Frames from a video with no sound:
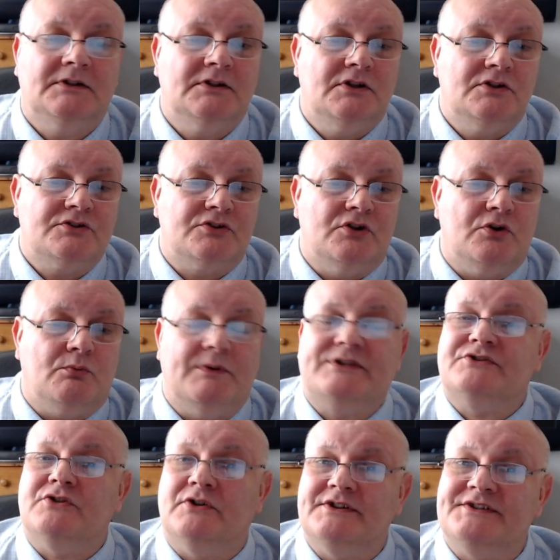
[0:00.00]
So which
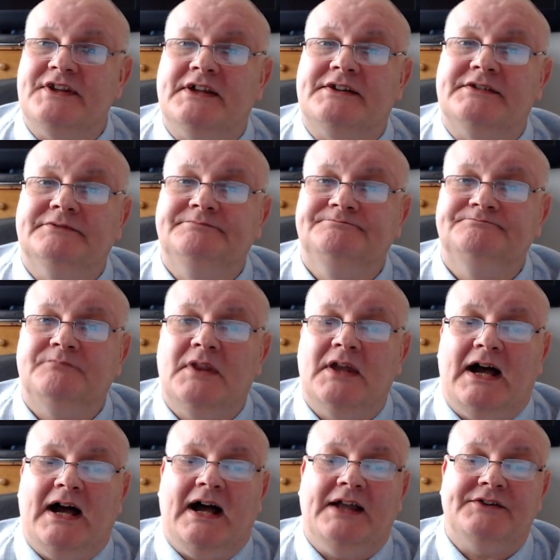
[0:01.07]
song is that?
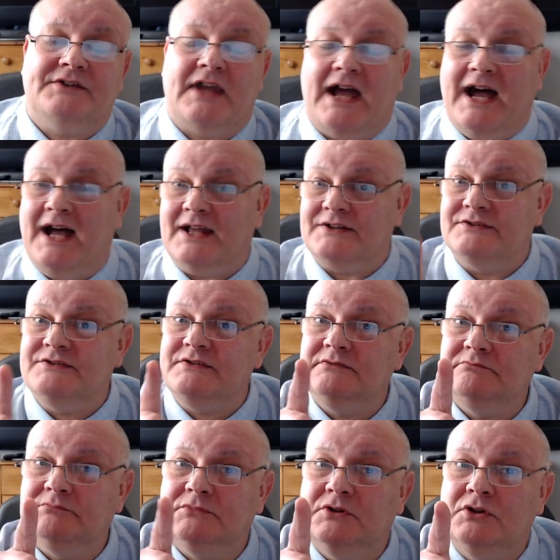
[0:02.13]
And
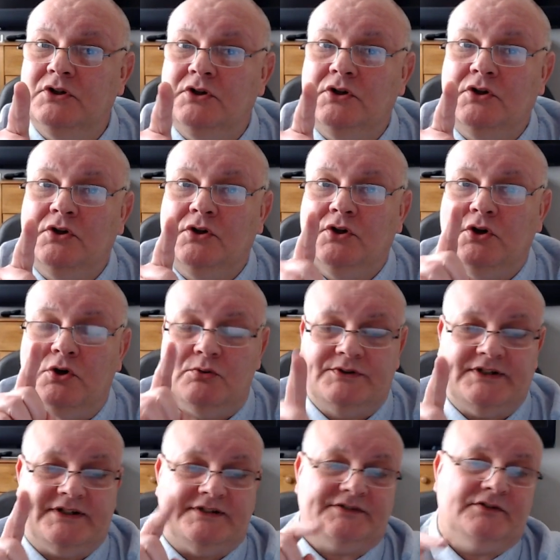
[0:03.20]
who did
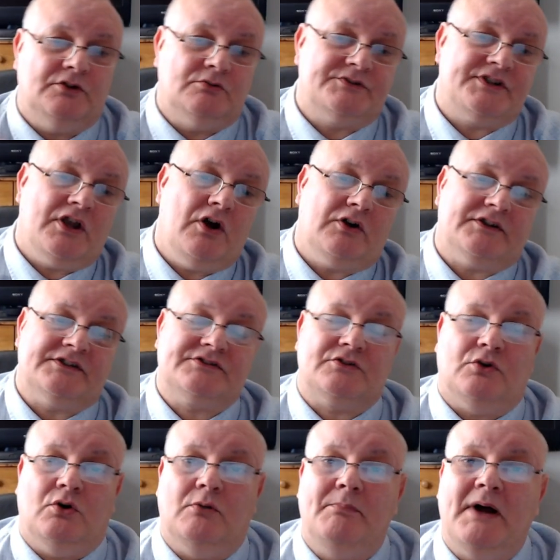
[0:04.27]
it? Who's the artist
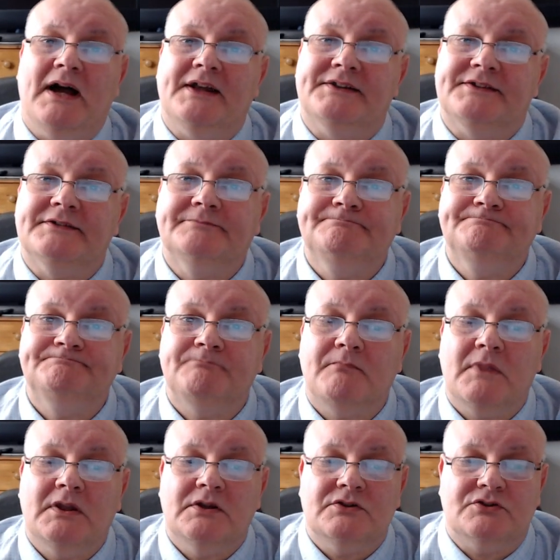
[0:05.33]
or band?
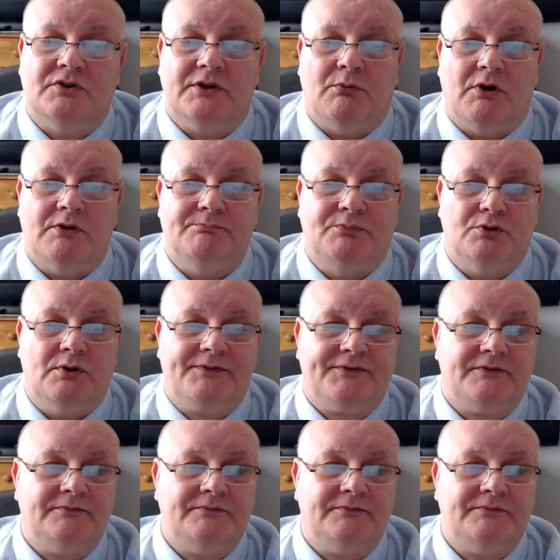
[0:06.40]
So you want both?